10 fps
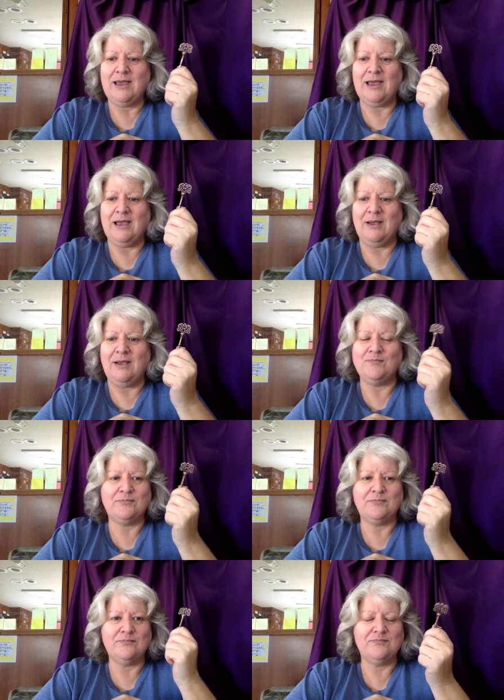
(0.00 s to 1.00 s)

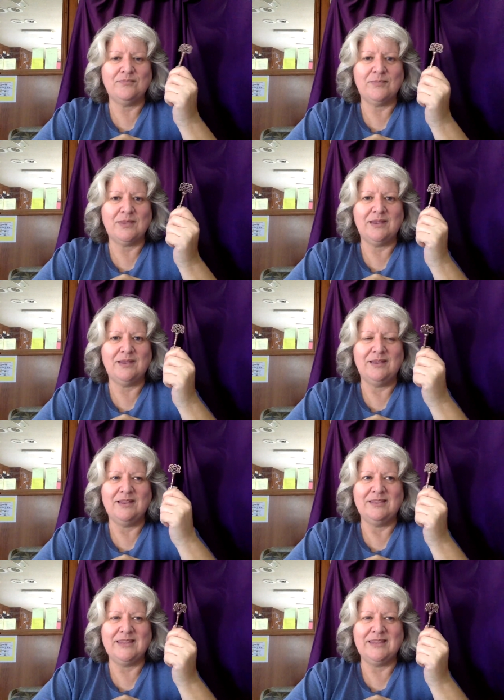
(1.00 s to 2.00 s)

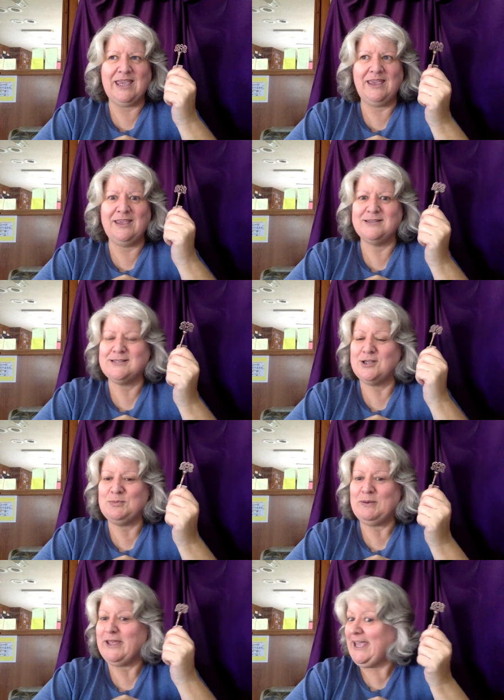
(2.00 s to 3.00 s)
the key is going to
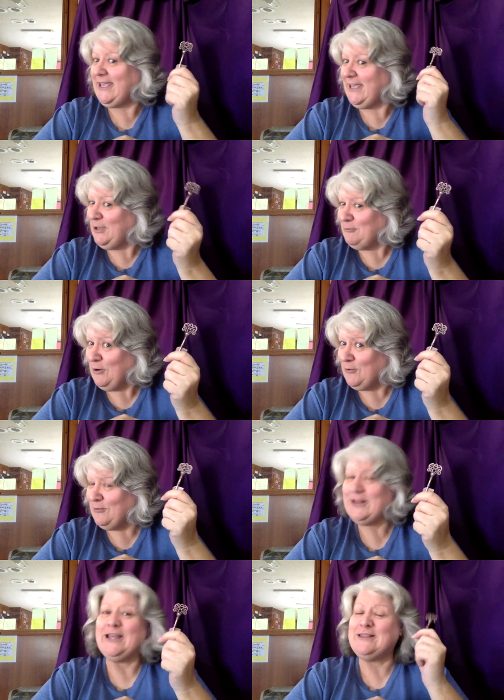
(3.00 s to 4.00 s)
play a key
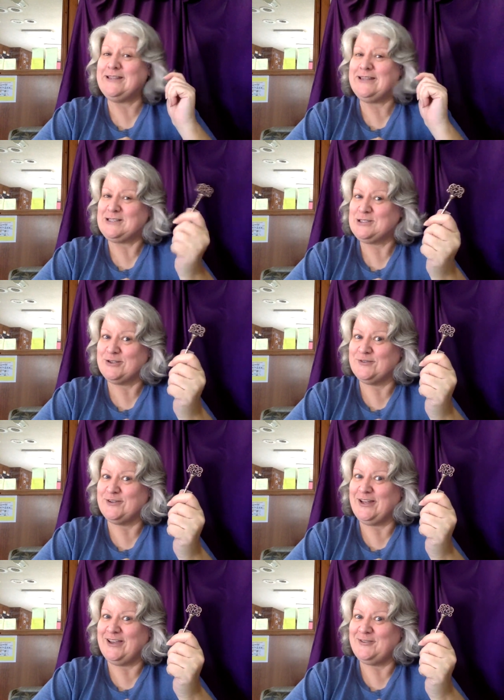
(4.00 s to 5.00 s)
role in the next year of
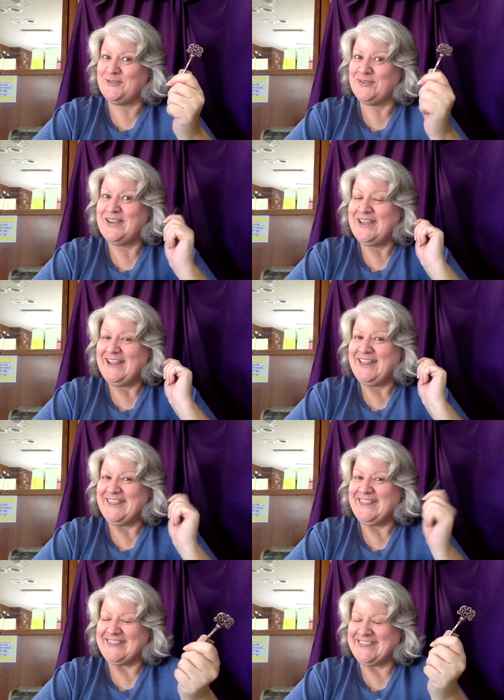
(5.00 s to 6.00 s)
your life.
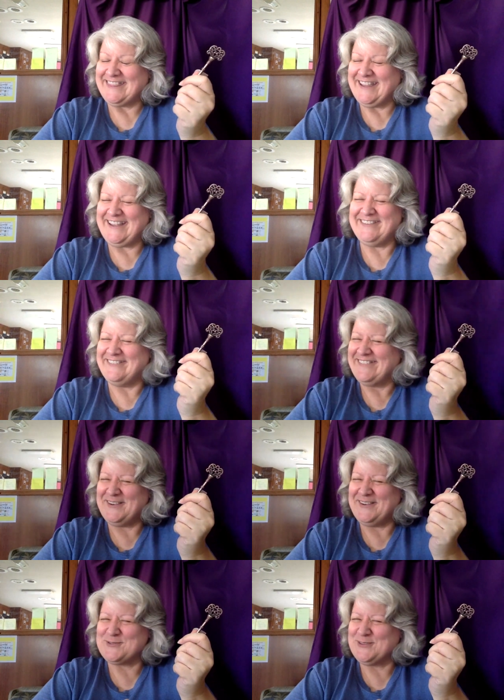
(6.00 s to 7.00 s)
I know,
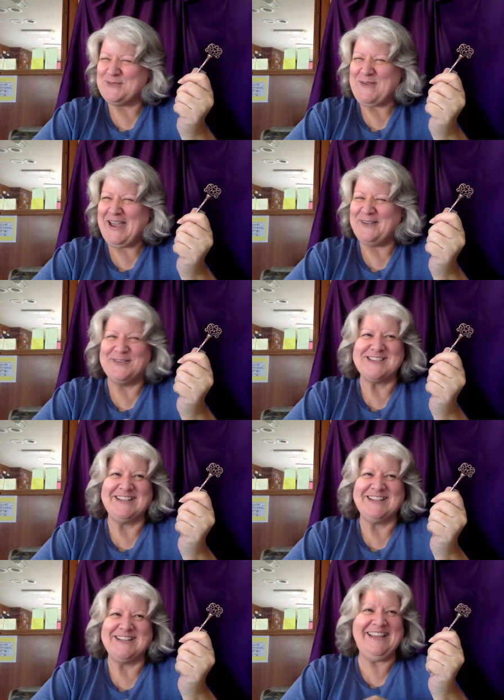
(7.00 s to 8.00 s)
that was really bad,
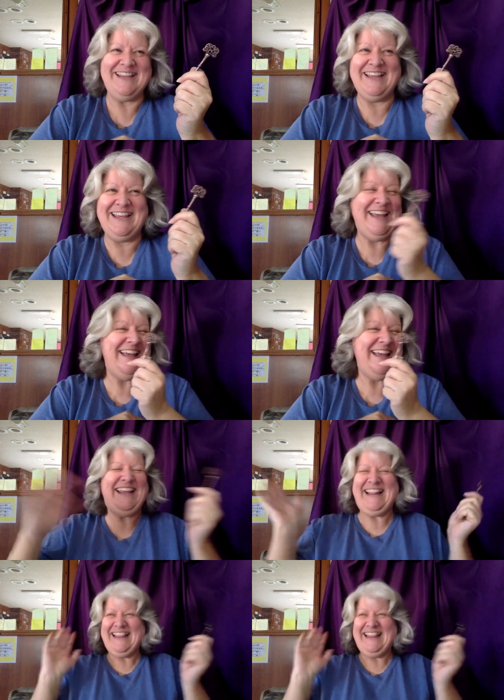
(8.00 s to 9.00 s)
wasn't
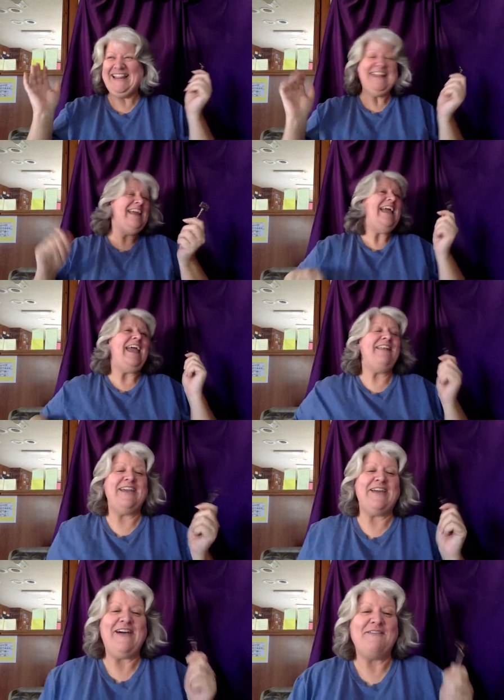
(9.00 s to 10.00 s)
it? Anyway,
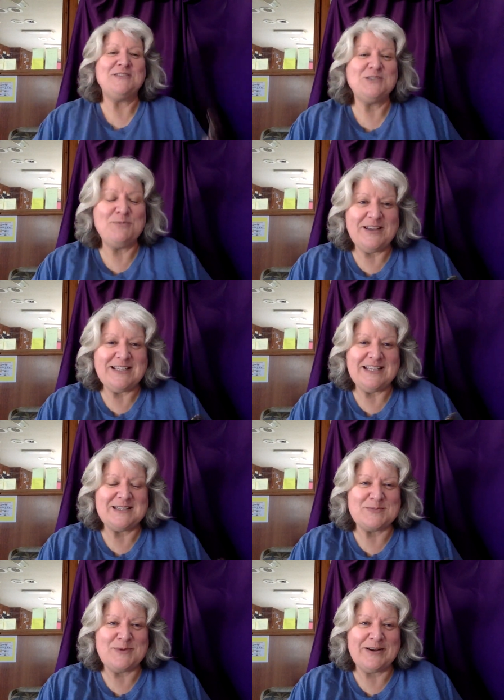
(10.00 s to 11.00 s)
go have a super
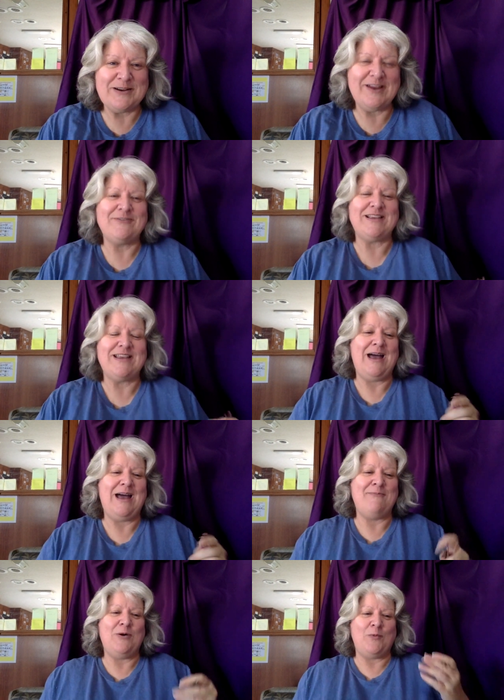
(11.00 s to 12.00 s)
fantastic, sparkling,
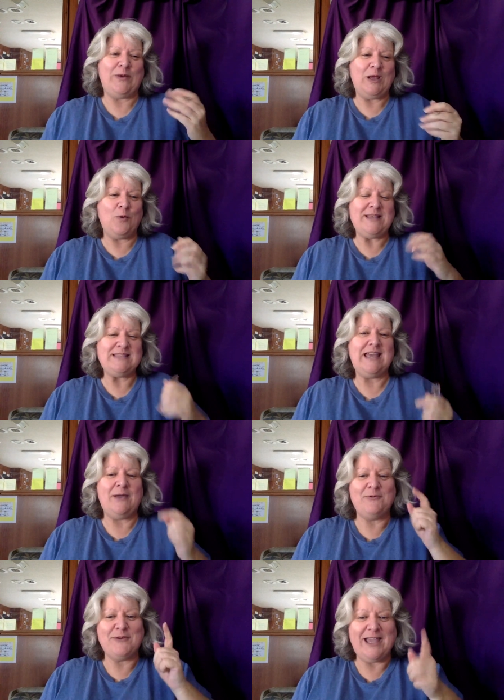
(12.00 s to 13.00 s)
winning Wednesday,
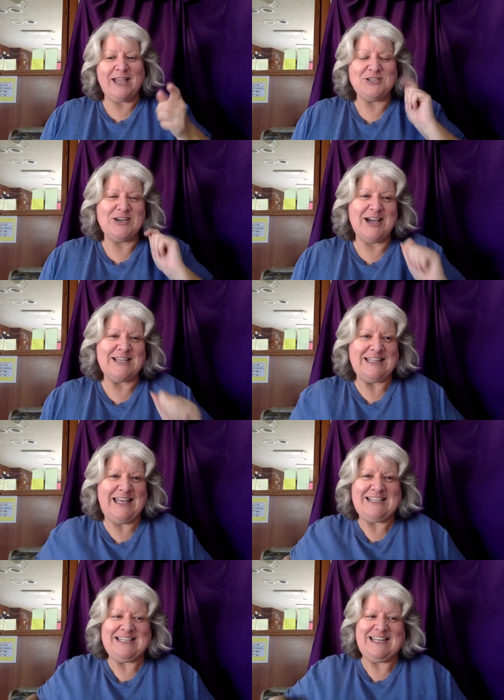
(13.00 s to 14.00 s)
and we'll catch you guys
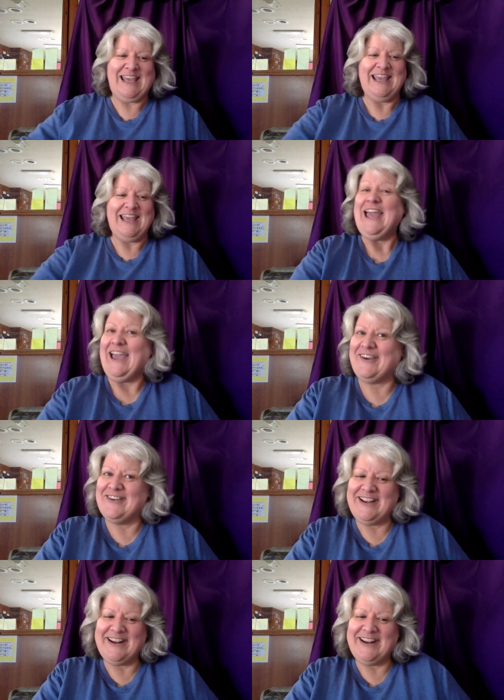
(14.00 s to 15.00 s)
later today. Hei
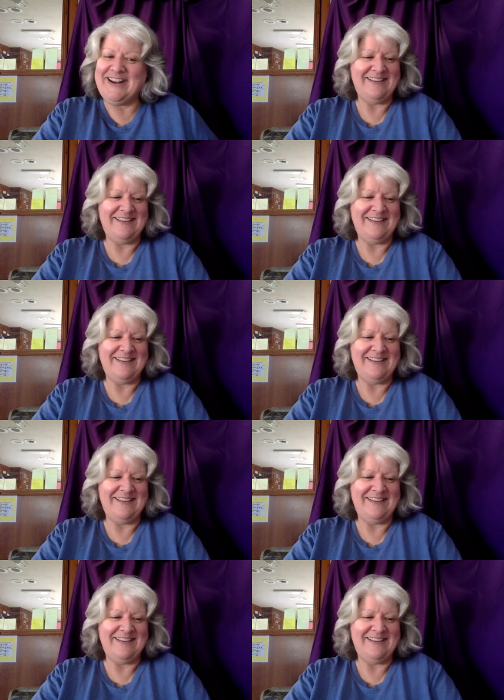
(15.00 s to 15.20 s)
konera.